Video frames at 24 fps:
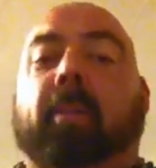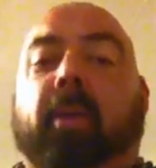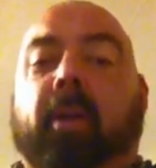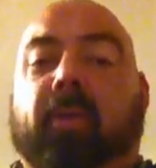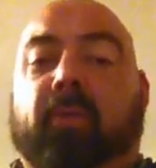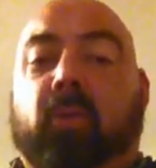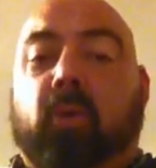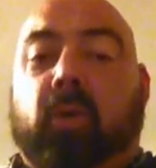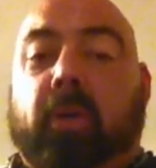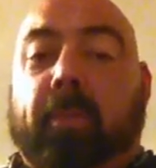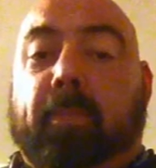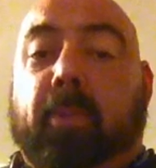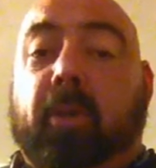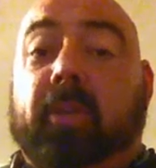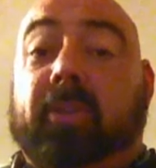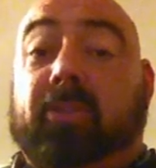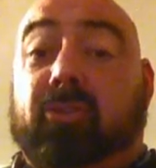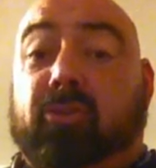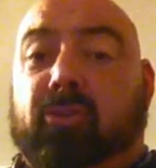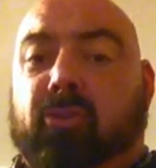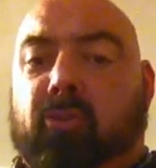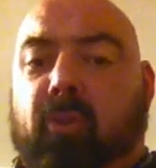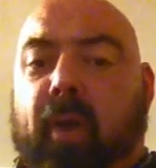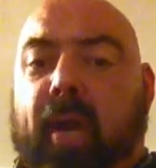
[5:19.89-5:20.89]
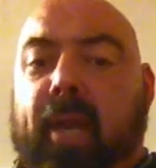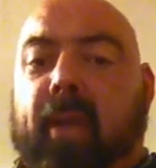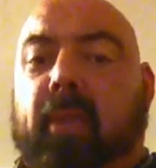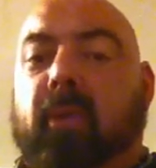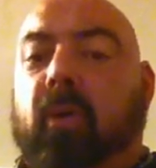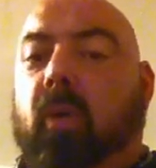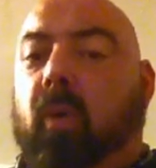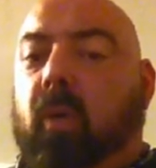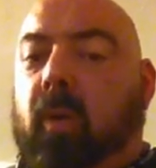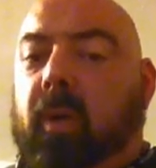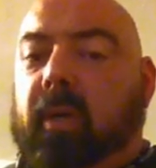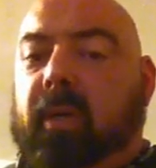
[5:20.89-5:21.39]
But if you can put
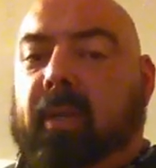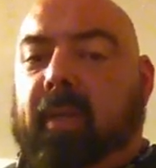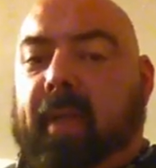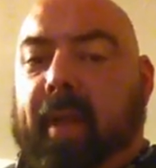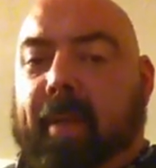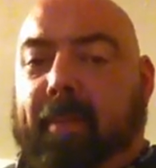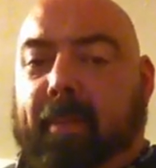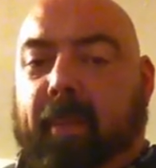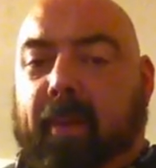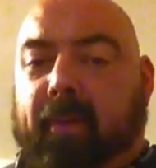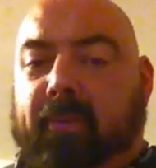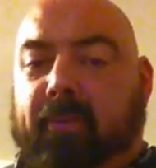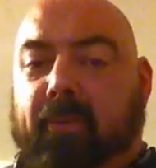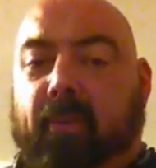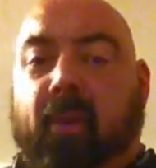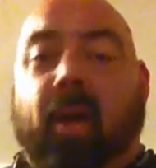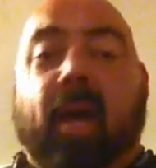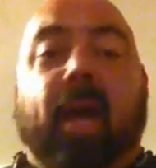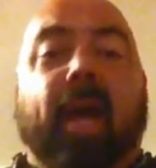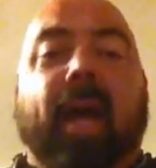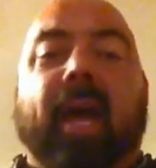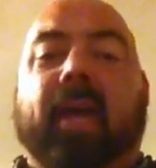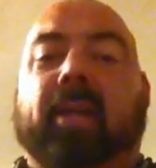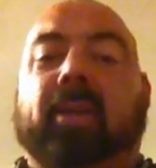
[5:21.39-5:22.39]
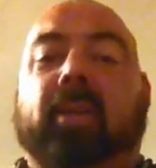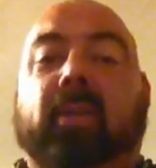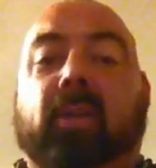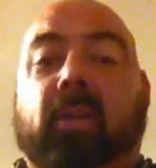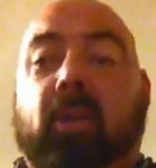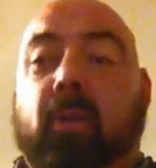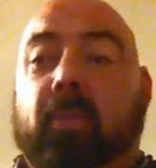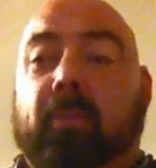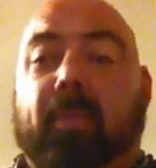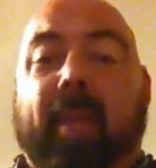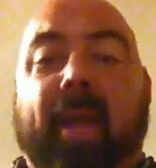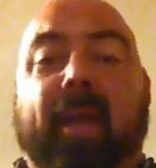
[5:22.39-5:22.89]
strength onto that muscle and
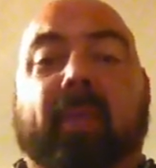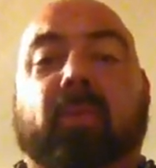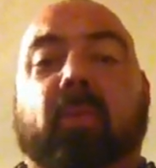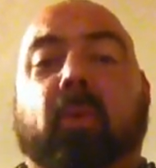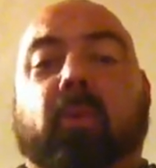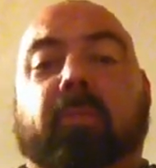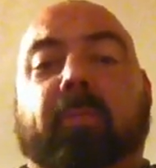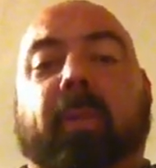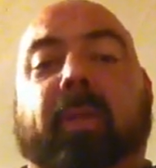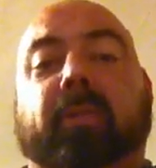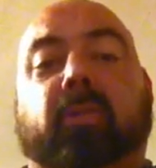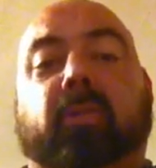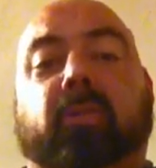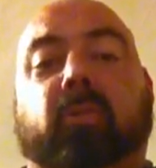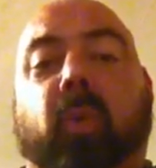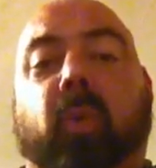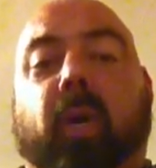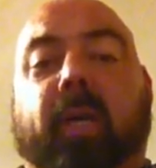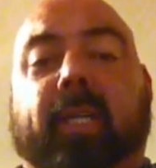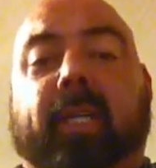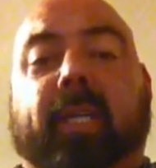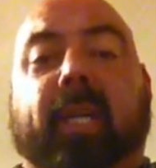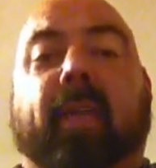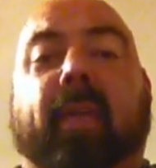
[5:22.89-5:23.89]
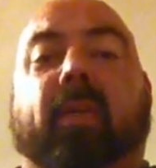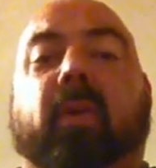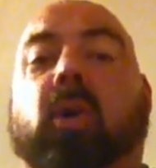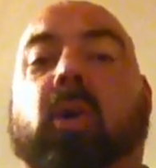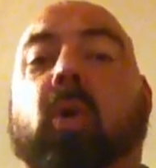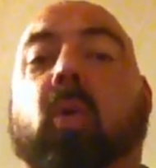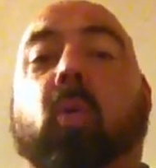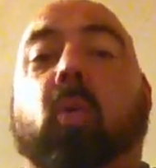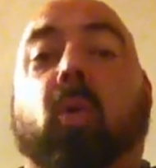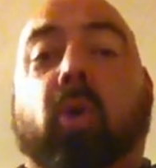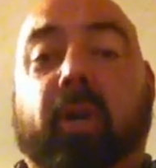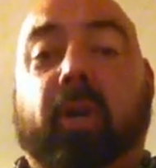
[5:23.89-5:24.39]
you make those muscles work together,
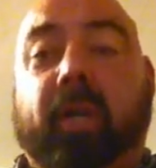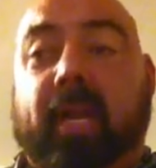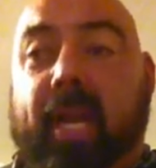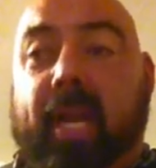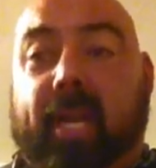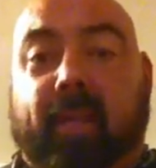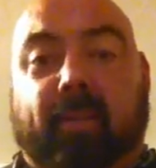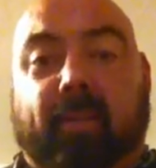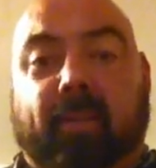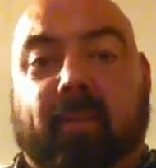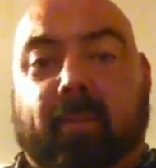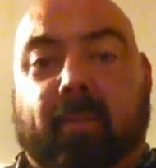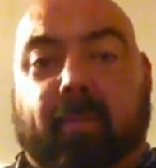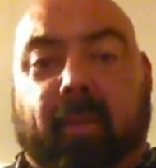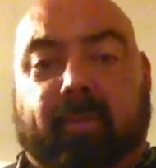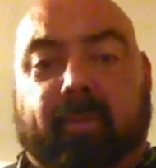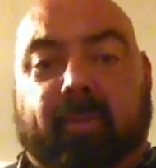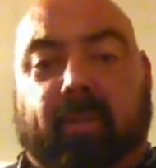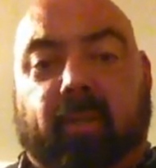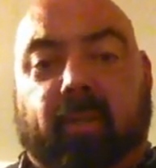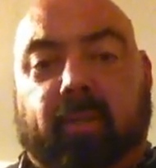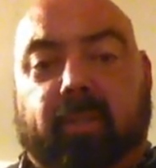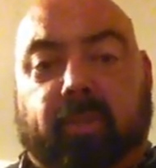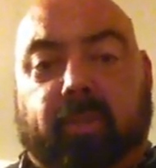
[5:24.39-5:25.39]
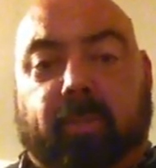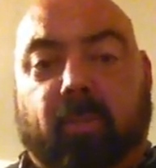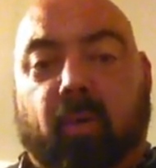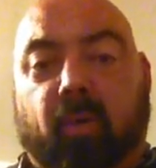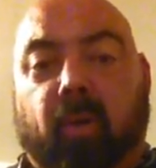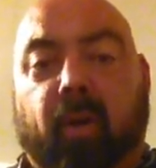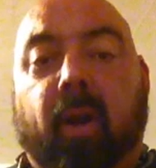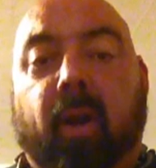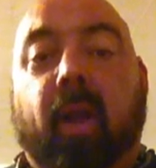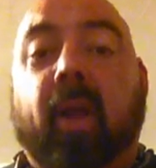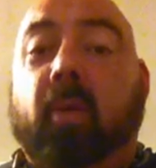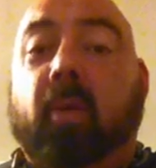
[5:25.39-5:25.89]
coordinate the musculature
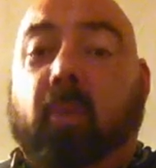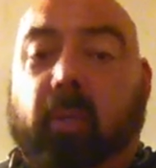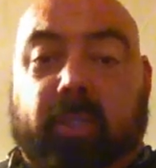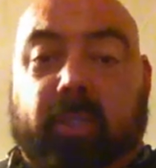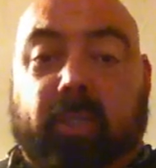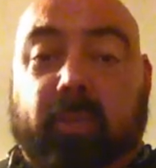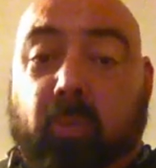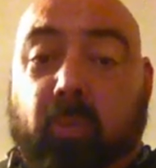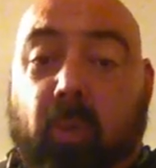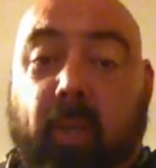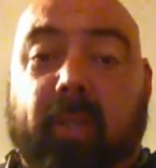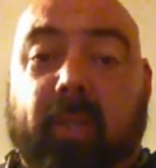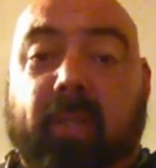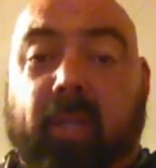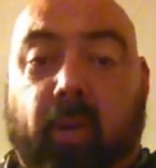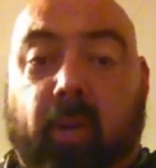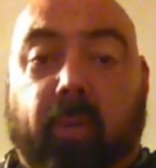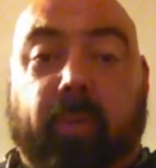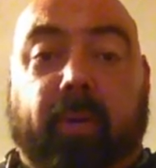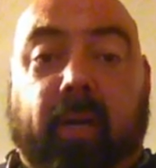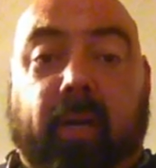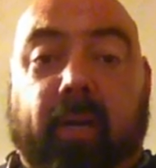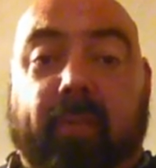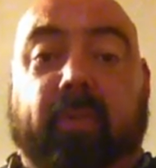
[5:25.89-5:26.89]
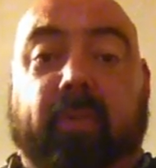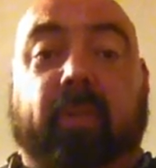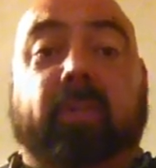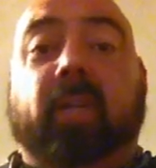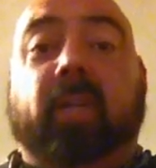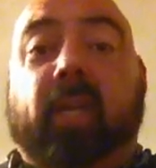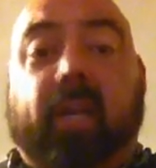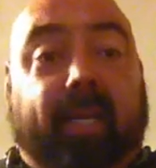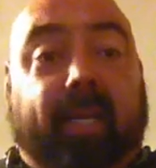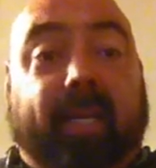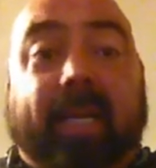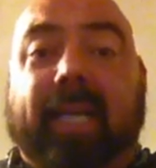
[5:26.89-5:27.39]
more, which is what the older
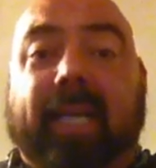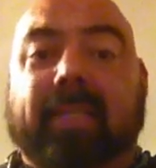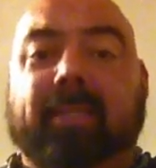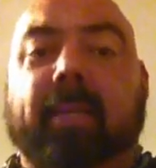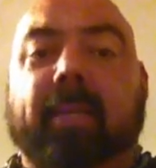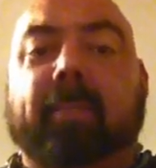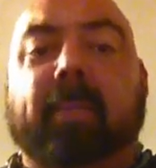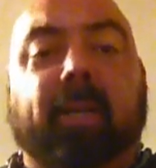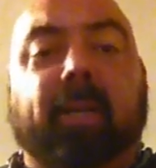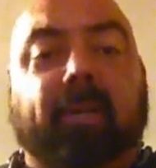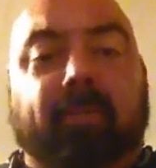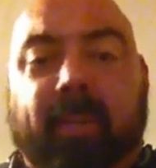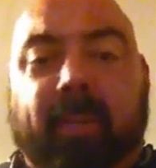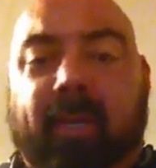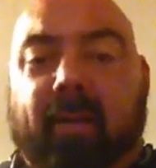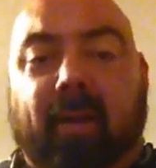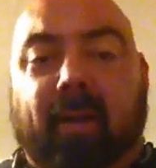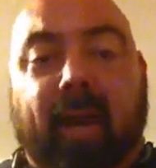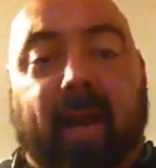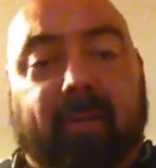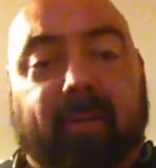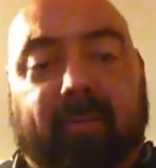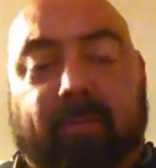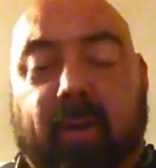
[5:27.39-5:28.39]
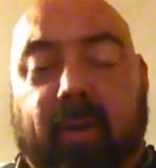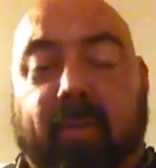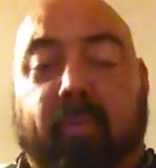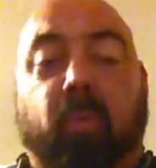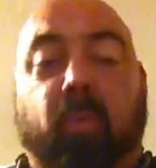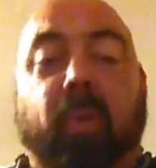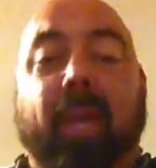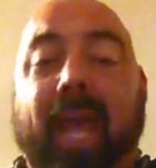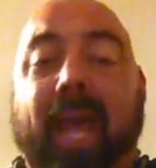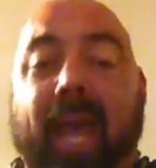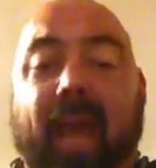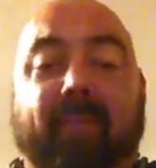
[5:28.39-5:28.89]
lifters, guys like me who've been around forever,
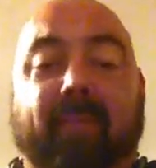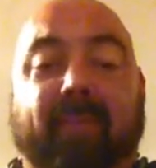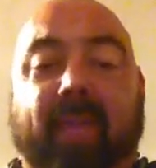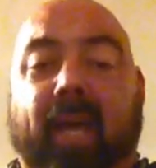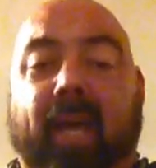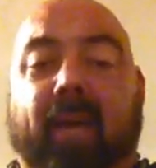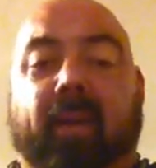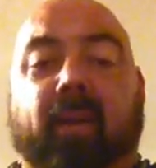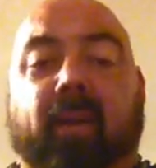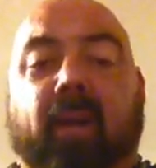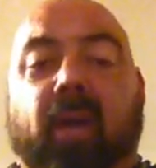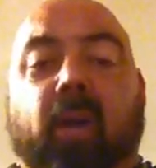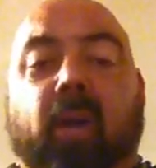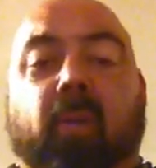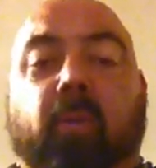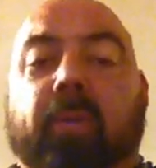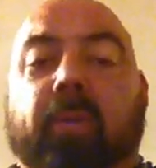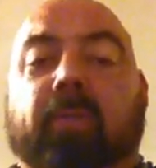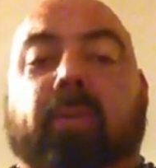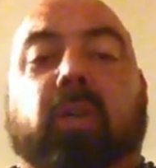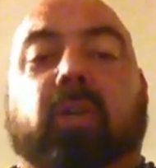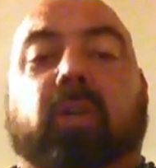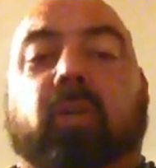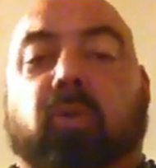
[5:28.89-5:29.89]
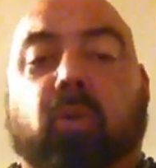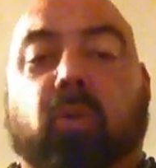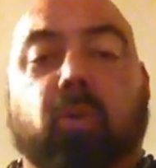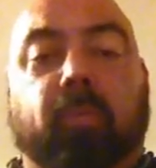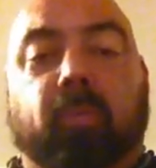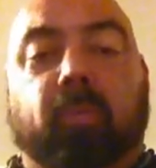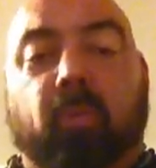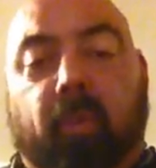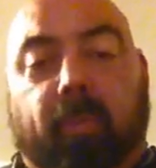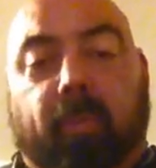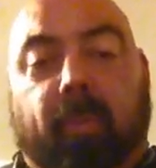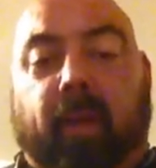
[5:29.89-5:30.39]
we have that. We
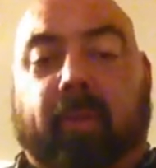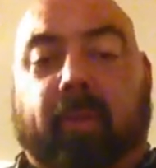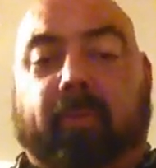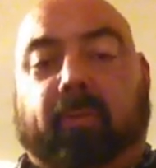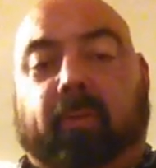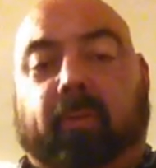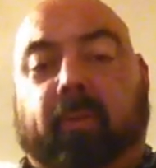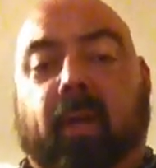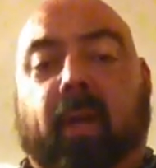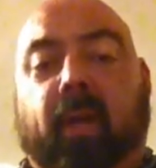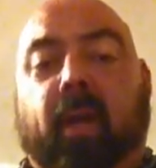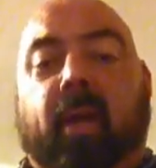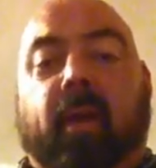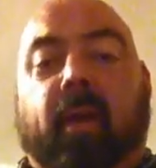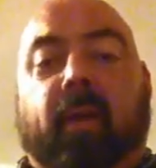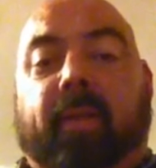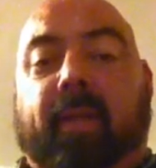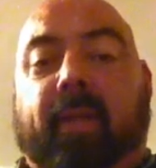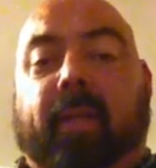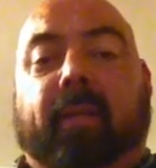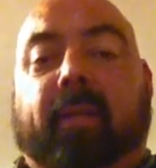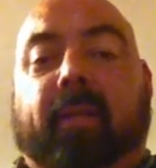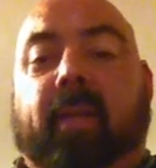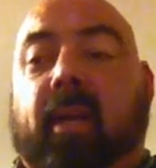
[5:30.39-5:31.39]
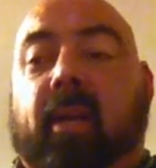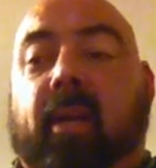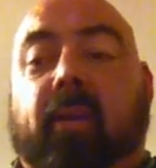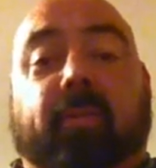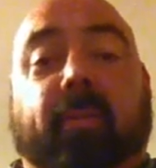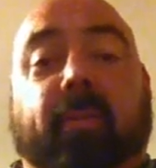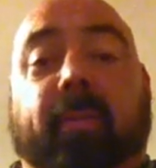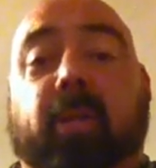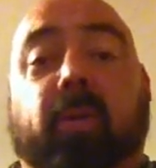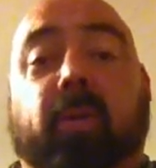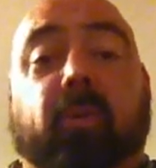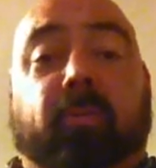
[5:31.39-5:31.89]
recruit more muscle than
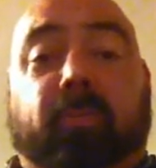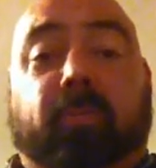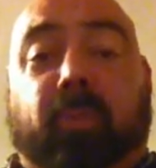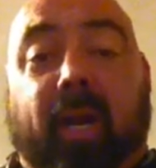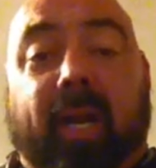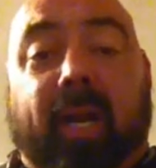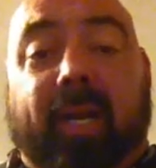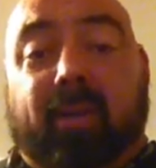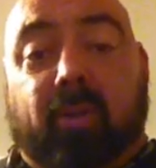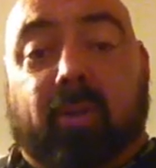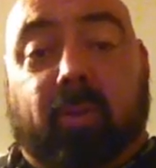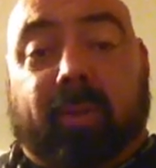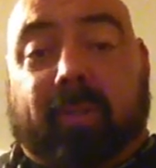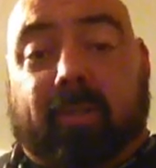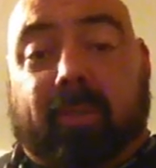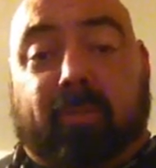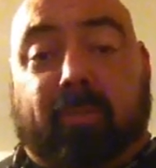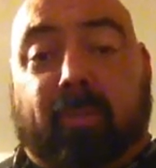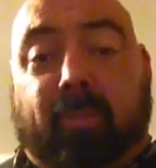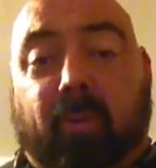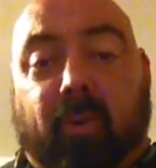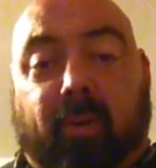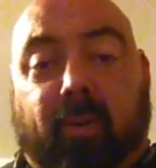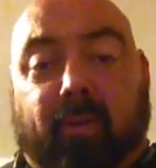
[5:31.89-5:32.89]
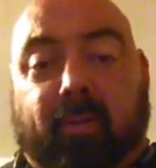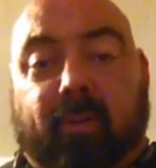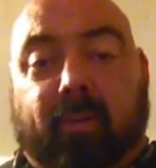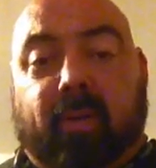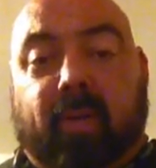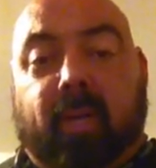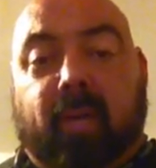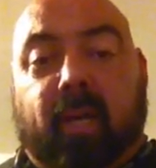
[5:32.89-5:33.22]
somebody who's brand new at the sport.